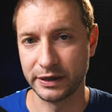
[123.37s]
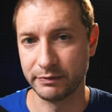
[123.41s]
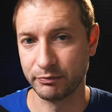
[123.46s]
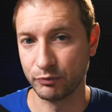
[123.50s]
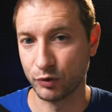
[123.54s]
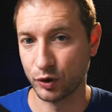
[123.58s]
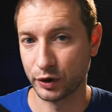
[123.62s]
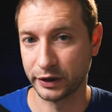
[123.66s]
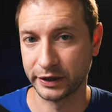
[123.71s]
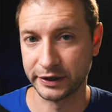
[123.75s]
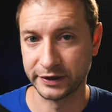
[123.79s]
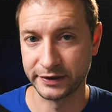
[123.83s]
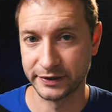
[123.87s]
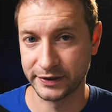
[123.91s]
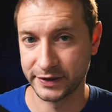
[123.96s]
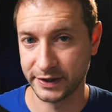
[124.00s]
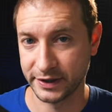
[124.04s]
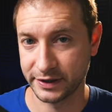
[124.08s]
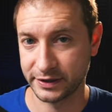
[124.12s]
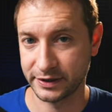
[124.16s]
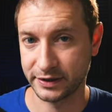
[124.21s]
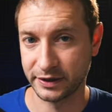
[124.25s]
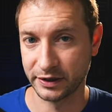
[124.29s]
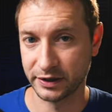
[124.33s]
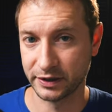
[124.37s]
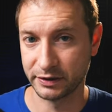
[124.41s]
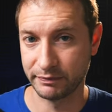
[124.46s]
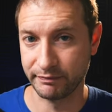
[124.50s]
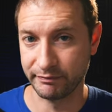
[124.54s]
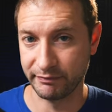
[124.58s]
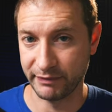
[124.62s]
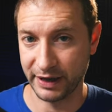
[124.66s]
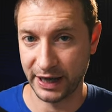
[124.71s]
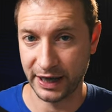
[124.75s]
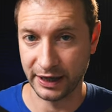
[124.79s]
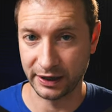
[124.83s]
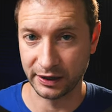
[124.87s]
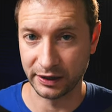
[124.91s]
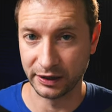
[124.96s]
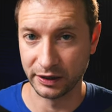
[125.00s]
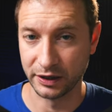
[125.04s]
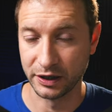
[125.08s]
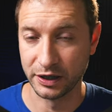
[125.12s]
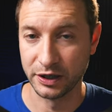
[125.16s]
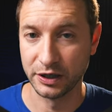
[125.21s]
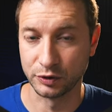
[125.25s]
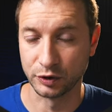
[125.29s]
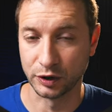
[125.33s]
in a more consistent
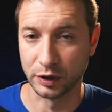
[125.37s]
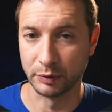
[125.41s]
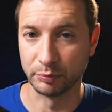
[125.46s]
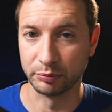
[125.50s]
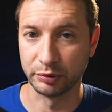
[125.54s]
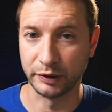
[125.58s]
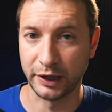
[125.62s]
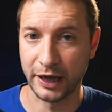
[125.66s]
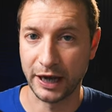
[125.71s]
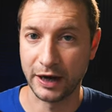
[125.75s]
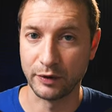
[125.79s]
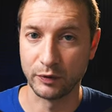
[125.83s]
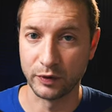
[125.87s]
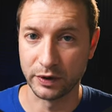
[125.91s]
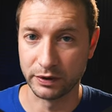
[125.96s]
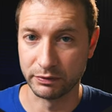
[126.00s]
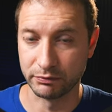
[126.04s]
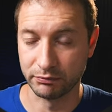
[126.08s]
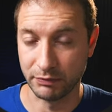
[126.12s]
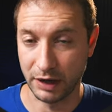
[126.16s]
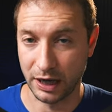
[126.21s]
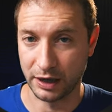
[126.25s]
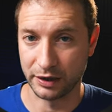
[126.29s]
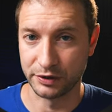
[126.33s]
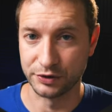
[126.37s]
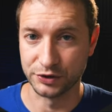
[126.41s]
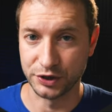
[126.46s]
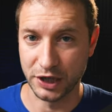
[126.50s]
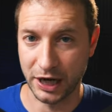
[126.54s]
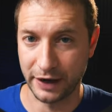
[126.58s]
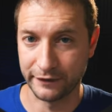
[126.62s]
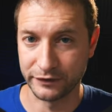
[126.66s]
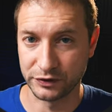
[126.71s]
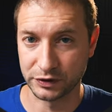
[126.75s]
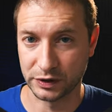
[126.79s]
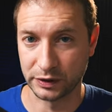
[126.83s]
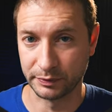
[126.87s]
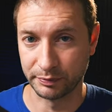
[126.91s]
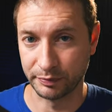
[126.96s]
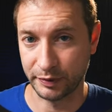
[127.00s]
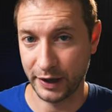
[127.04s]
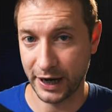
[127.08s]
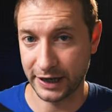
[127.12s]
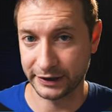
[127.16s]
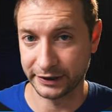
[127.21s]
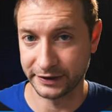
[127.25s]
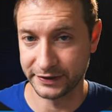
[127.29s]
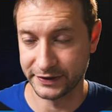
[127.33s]
manner to comply with modern JavaScript
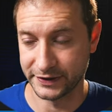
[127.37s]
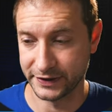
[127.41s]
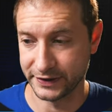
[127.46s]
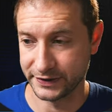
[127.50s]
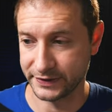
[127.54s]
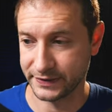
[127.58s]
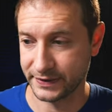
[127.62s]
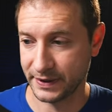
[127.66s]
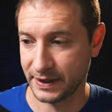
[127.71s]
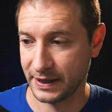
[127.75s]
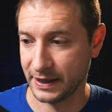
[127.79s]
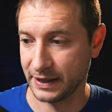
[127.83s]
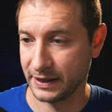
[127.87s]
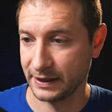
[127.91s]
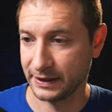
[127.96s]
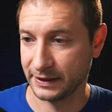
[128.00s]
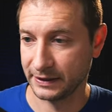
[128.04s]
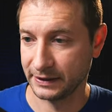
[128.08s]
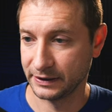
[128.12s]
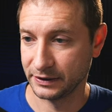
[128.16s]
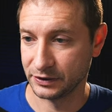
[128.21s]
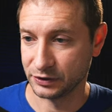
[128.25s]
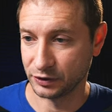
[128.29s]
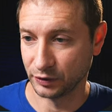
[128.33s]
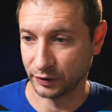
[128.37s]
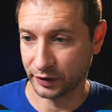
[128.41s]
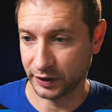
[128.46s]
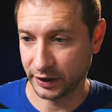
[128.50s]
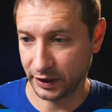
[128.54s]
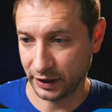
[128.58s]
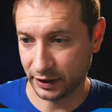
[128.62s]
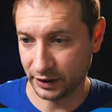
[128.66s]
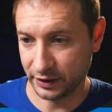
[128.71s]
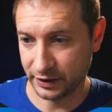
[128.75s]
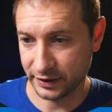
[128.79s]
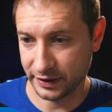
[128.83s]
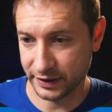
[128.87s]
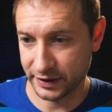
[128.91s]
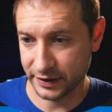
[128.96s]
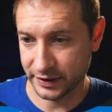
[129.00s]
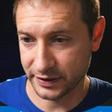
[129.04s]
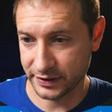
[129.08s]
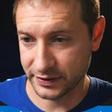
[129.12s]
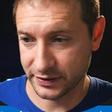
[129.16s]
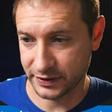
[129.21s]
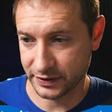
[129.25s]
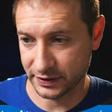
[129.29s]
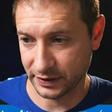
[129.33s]
practices. So here
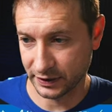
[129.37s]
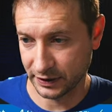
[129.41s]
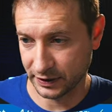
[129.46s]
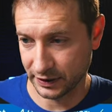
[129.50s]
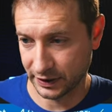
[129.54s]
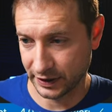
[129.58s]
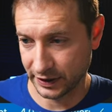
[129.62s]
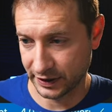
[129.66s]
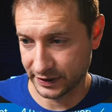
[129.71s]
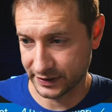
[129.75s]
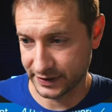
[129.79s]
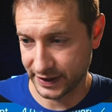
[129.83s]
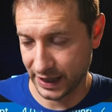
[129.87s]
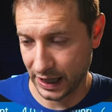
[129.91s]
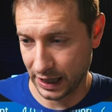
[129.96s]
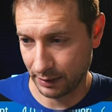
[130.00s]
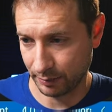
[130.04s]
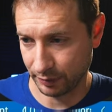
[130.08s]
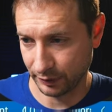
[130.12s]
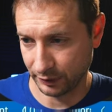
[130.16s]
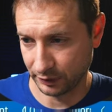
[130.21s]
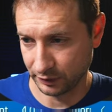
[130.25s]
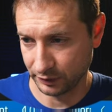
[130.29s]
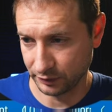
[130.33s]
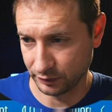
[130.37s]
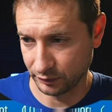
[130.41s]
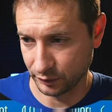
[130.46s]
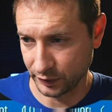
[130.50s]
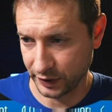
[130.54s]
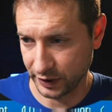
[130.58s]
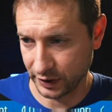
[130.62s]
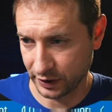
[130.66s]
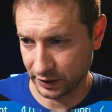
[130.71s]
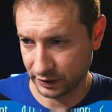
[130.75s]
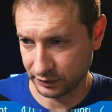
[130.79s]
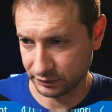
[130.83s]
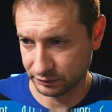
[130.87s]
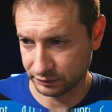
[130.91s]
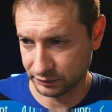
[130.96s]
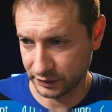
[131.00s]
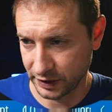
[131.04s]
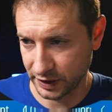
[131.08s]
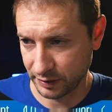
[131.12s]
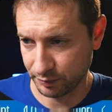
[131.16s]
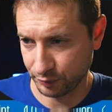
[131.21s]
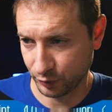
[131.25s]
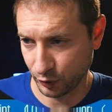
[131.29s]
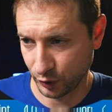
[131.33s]
is uh, an example. We are
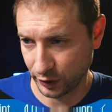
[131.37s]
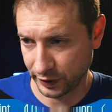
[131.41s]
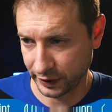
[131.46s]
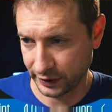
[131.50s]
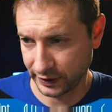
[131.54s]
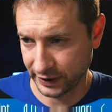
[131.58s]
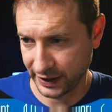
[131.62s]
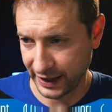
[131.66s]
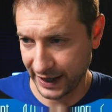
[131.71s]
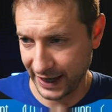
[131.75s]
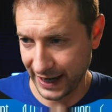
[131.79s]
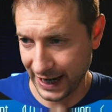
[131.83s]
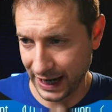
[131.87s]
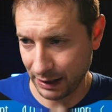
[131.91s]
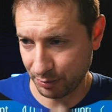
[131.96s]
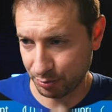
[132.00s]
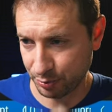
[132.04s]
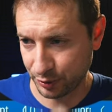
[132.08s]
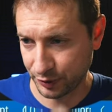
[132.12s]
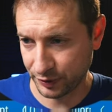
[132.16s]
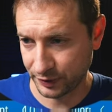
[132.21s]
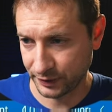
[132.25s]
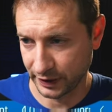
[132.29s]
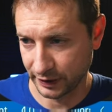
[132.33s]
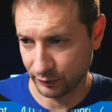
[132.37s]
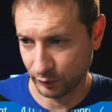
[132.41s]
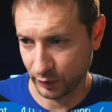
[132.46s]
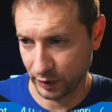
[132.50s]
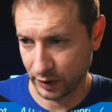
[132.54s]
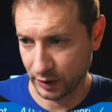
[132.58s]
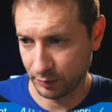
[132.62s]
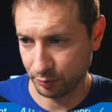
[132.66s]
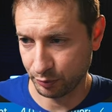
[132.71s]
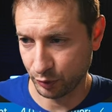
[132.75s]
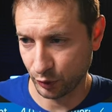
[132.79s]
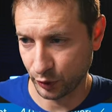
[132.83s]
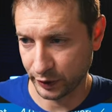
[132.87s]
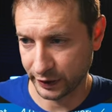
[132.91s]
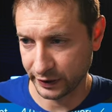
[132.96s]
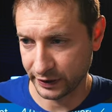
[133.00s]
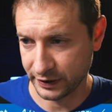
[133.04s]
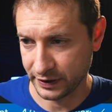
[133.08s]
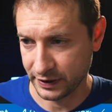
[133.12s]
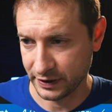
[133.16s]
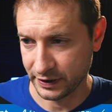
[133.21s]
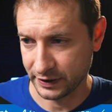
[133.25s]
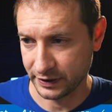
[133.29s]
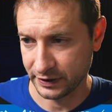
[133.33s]
importing app and we're
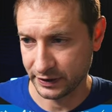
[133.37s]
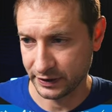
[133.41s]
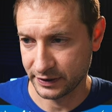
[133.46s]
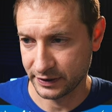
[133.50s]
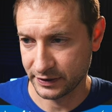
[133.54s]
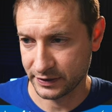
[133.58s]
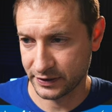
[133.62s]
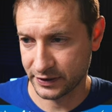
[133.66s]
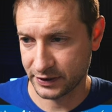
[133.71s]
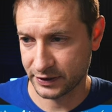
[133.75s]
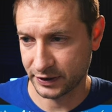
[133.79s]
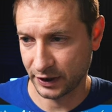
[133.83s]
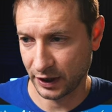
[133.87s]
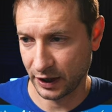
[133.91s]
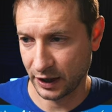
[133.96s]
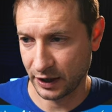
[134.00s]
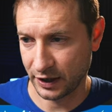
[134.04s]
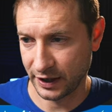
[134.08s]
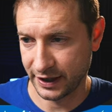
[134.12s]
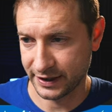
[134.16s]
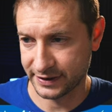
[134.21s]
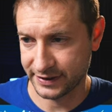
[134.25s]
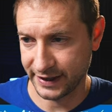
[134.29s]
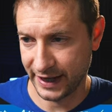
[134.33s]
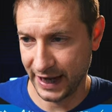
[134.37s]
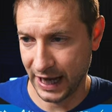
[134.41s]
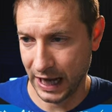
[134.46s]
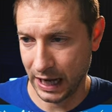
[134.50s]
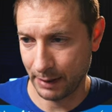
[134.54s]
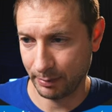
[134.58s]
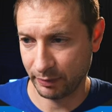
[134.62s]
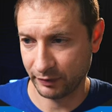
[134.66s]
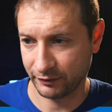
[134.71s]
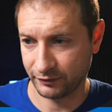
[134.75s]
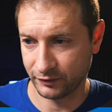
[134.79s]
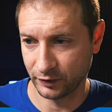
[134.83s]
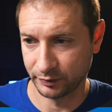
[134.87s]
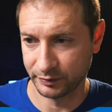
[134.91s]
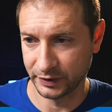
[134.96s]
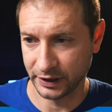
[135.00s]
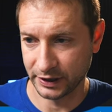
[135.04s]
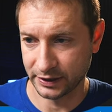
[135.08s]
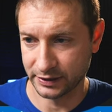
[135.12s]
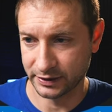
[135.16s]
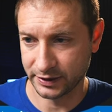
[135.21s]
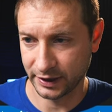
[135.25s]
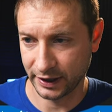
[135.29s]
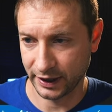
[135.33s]
importing star as app from
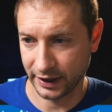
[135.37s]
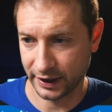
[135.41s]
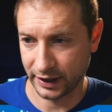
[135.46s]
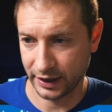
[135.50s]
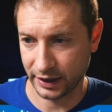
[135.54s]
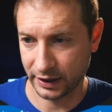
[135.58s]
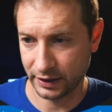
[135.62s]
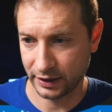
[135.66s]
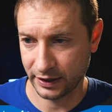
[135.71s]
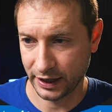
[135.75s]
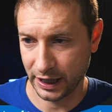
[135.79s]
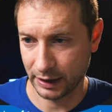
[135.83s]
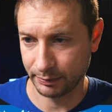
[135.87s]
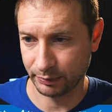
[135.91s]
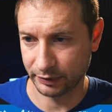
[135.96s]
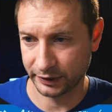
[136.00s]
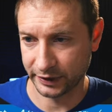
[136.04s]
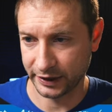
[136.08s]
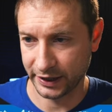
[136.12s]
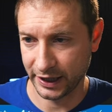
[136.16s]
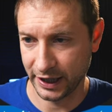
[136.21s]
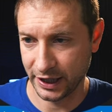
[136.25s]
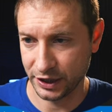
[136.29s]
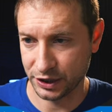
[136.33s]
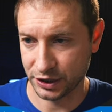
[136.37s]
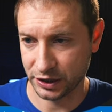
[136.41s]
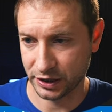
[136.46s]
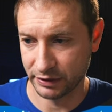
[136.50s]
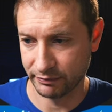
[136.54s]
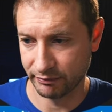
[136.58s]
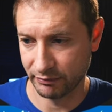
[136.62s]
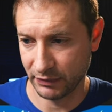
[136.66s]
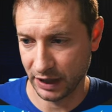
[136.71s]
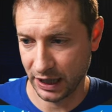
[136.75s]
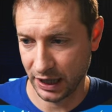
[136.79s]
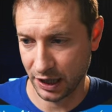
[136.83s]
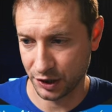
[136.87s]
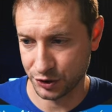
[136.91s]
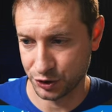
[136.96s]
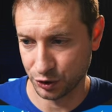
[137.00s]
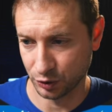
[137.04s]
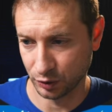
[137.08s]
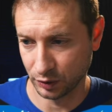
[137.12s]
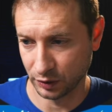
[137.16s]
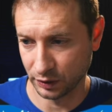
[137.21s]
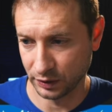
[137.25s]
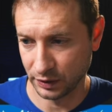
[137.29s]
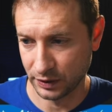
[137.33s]
the entire application
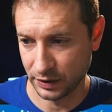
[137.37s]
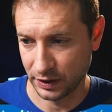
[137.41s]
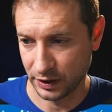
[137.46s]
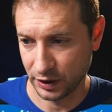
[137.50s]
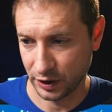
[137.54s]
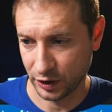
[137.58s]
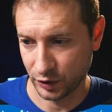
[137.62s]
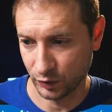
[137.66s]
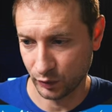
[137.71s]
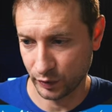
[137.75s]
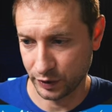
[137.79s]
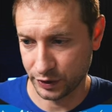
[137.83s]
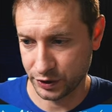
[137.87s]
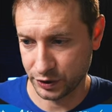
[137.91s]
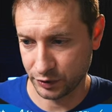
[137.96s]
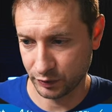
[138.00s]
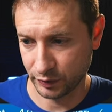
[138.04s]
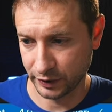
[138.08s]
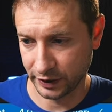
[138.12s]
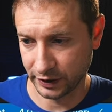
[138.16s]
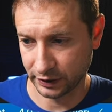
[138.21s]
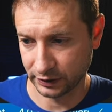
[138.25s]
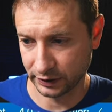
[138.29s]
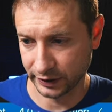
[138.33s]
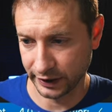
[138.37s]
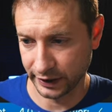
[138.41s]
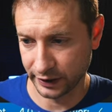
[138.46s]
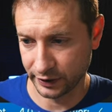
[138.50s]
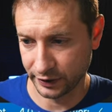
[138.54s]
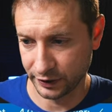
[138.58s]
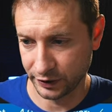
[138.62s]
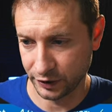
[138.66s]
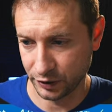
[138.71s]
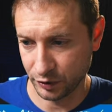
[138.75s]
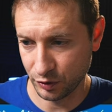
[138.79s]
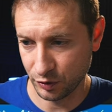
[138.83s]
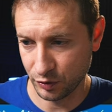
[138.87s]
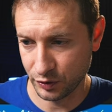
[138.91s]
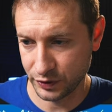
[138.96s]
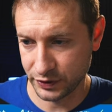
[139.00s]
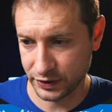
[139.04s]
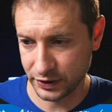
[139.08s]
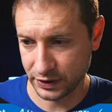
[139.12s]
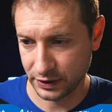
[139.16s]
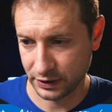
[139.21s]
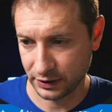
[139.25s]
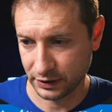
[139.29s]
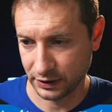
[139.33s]
module, which we can later
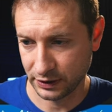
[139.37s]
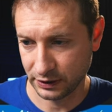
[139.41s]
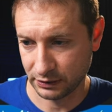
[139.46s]
use.